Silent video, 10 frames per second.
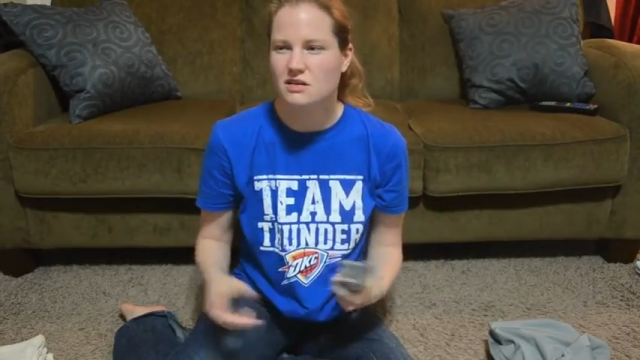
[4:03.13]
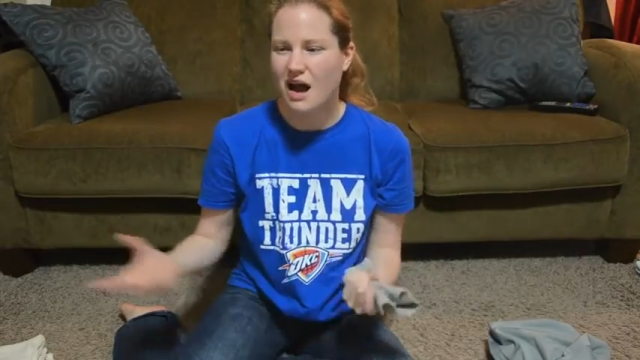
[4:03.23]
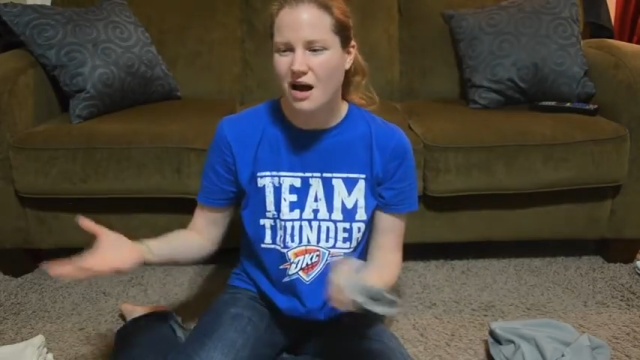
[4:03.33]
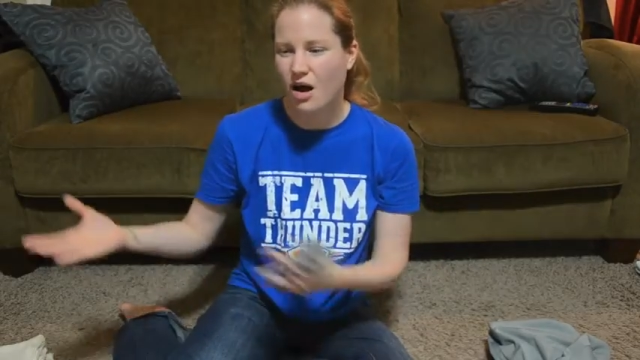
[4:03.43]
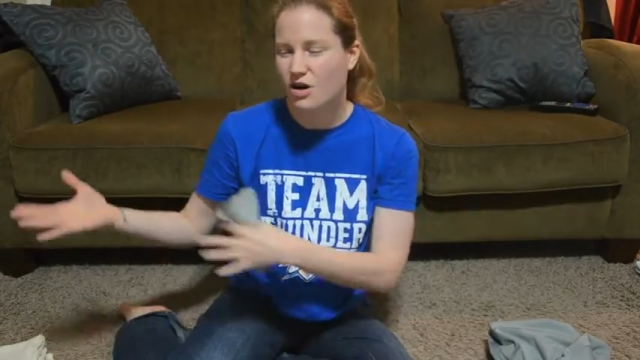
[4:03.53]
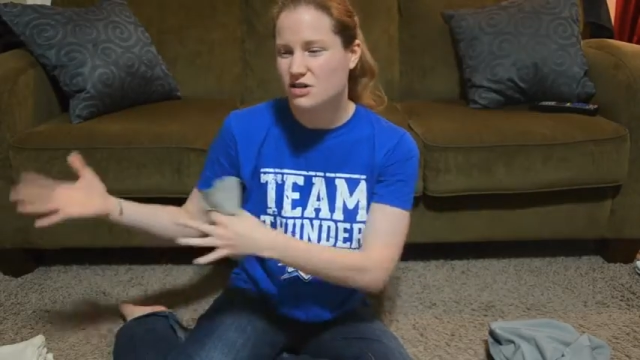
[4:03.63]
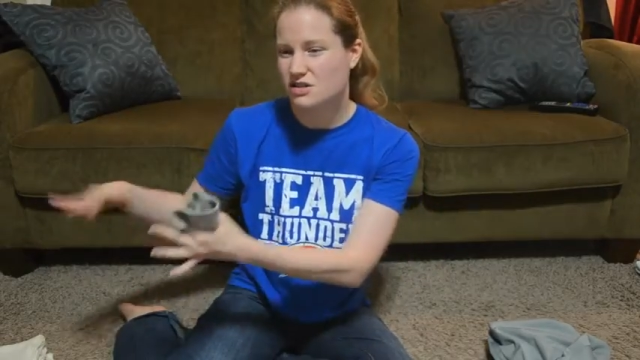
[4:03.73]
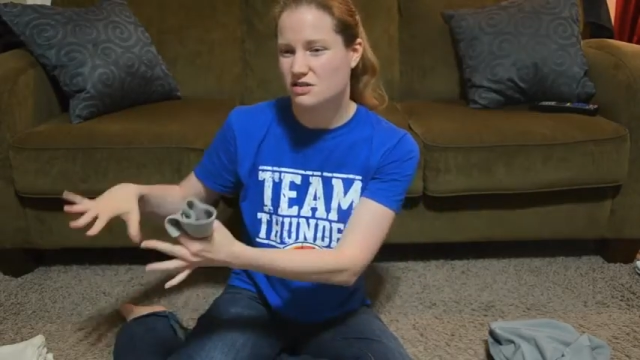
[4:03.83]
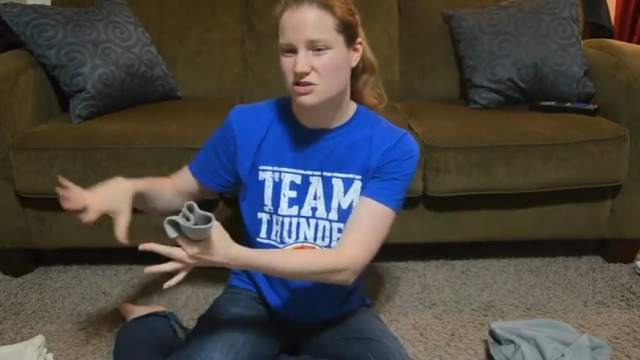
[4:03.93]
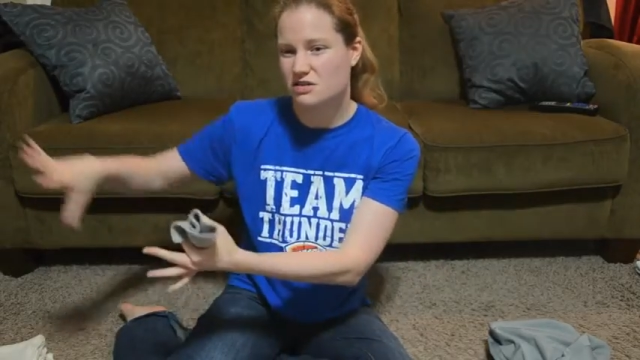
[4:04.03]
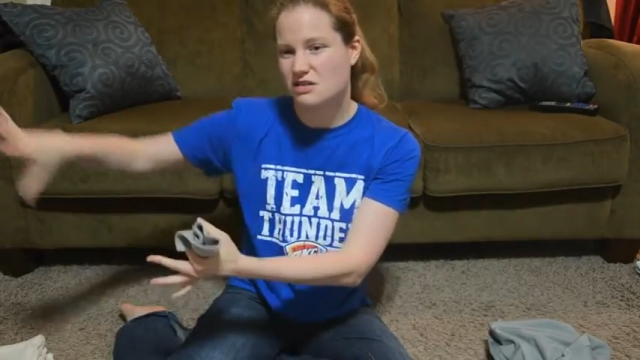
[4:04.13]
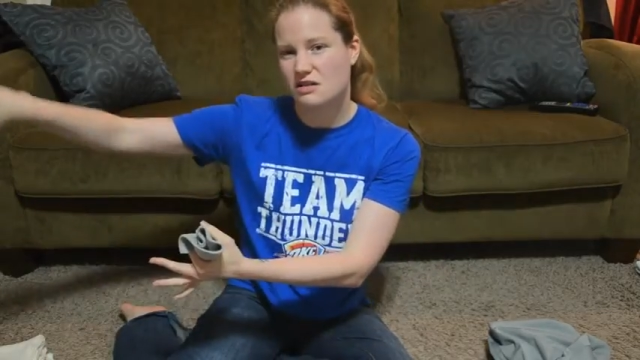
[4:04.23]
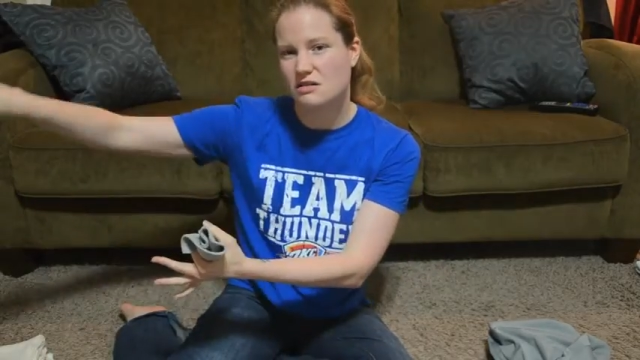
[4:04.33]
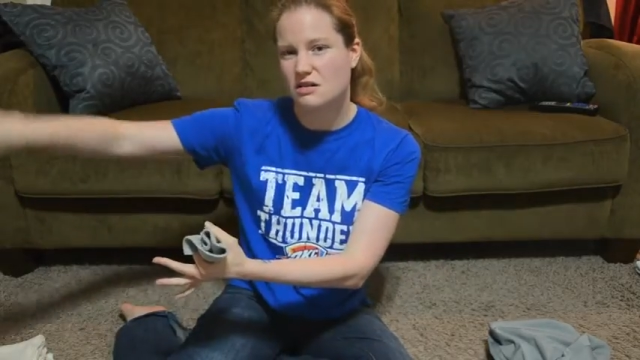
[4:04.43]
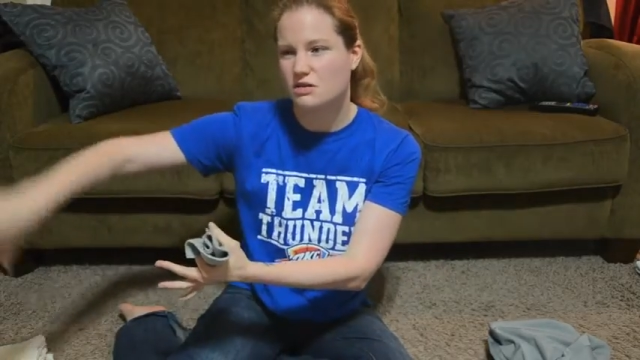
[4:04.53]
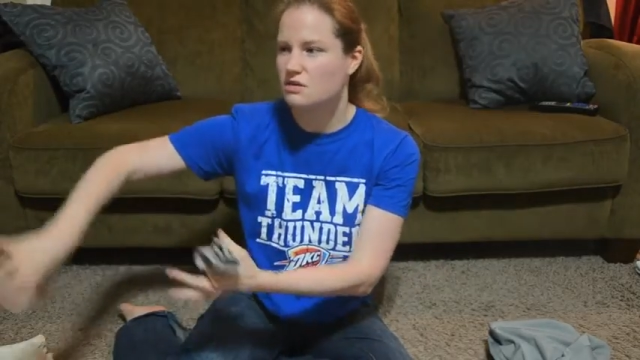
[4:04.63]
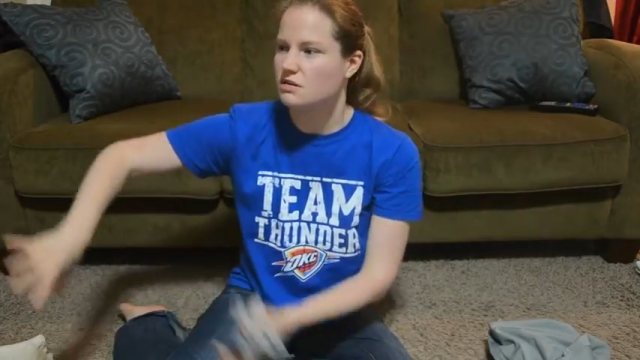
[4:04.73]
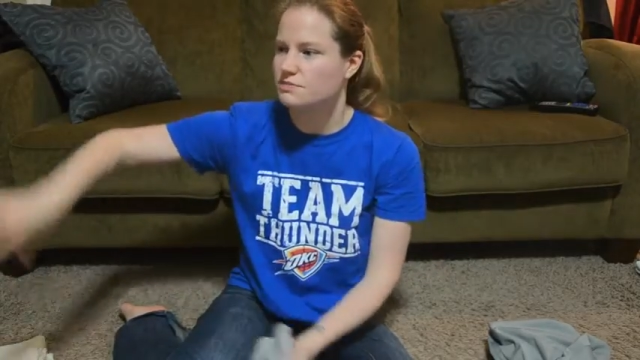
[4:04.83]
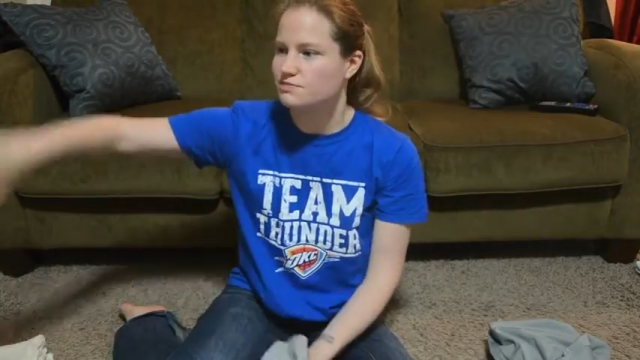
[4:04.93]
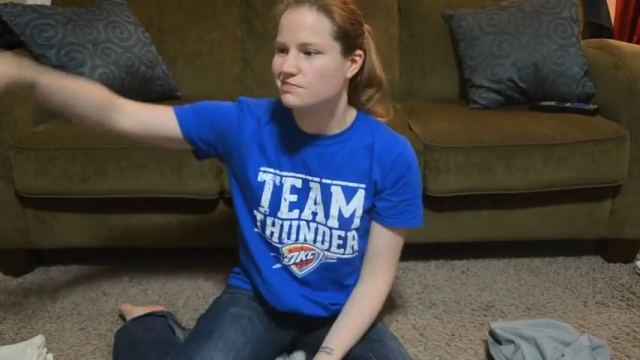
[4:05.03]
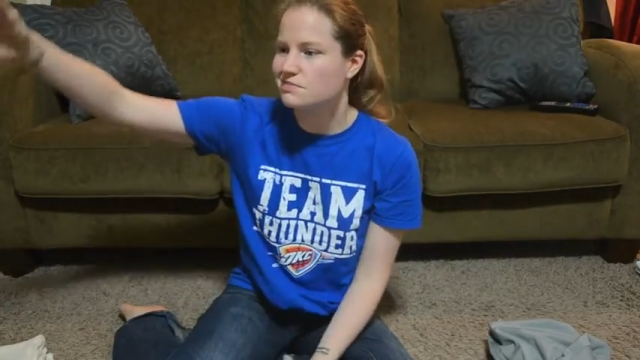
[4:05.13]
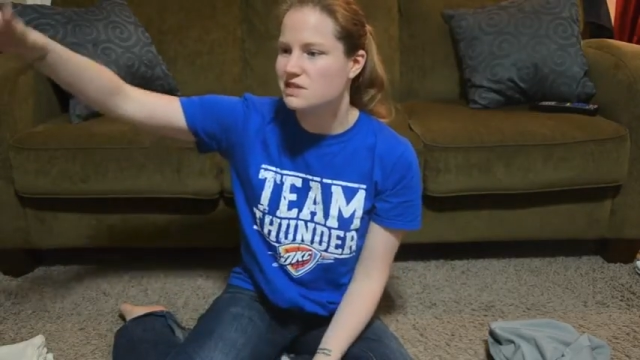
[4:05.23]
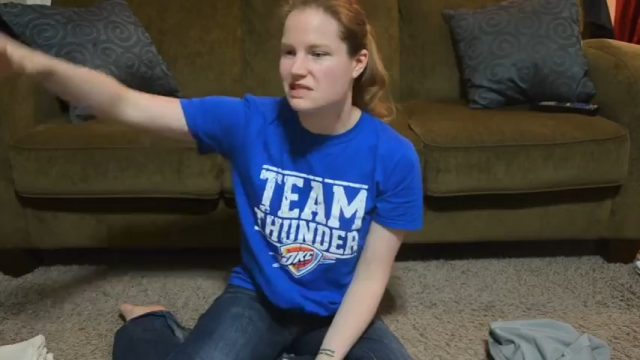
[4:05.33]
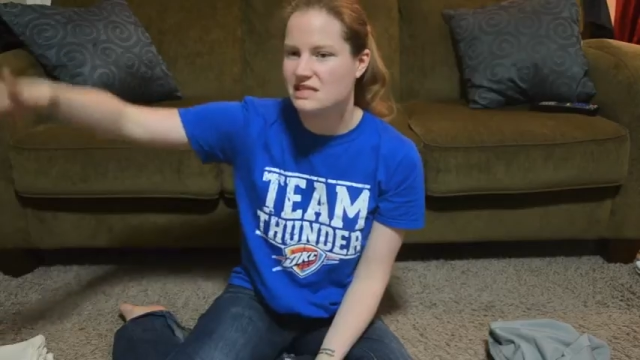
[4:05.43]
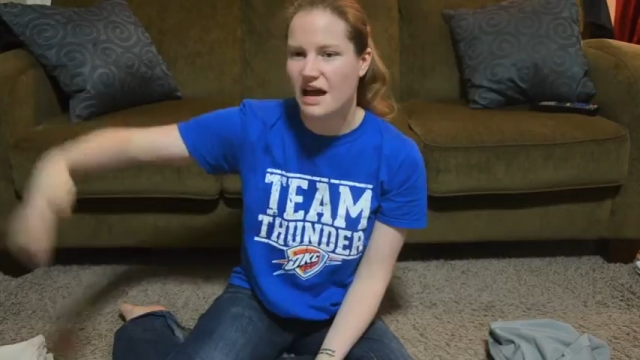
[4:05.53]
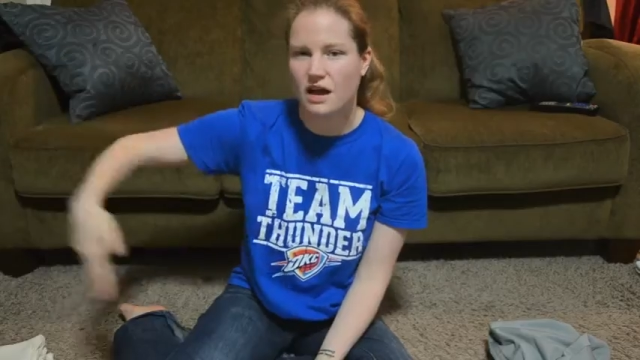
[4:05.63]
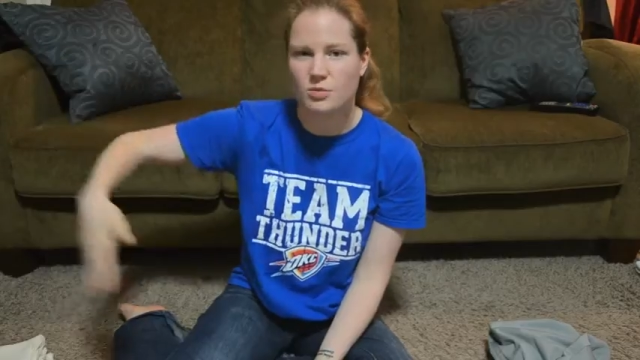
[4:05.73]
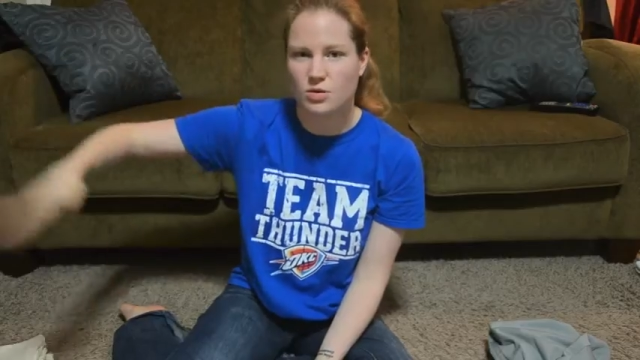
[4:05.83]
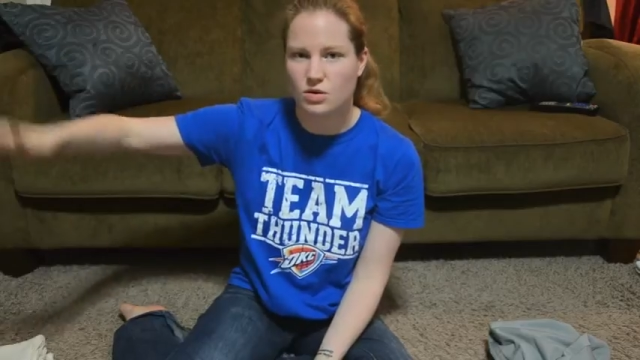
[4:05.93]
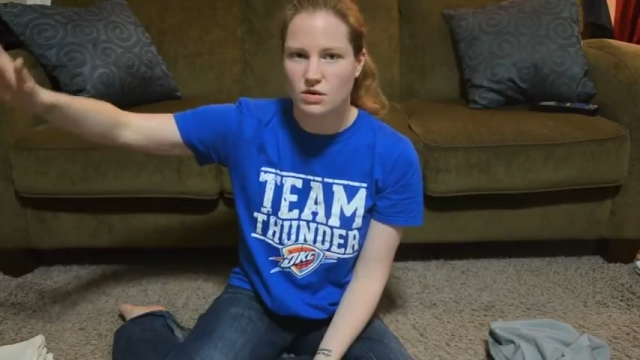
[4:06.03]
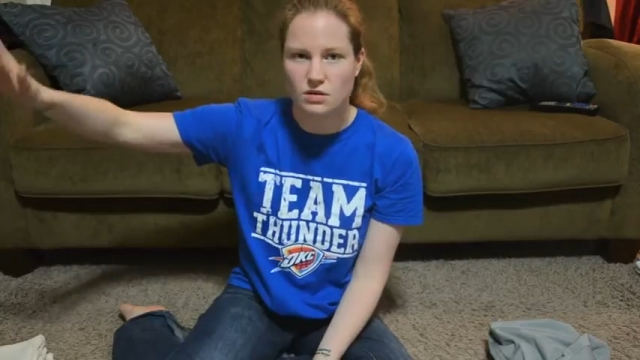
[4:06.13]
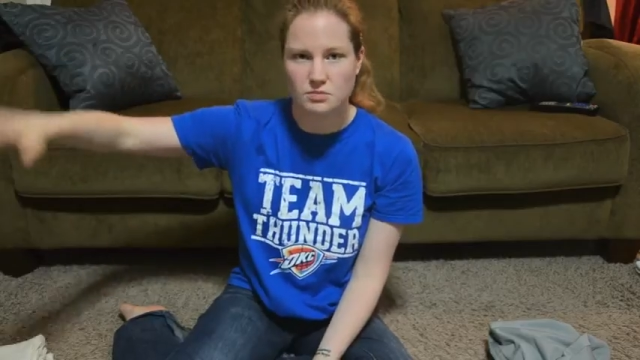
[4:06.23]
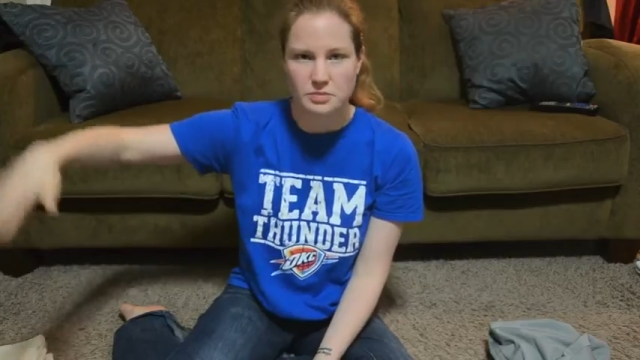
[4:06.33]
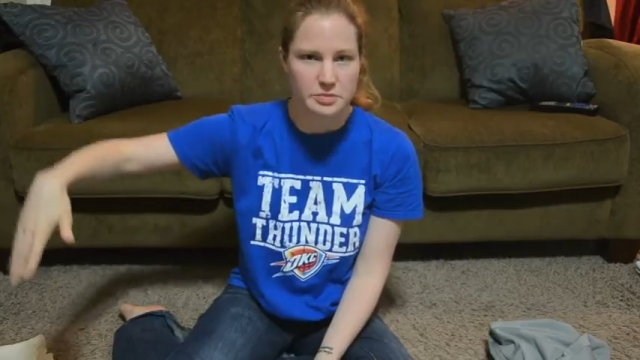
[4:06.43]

Ours is just in a little stackable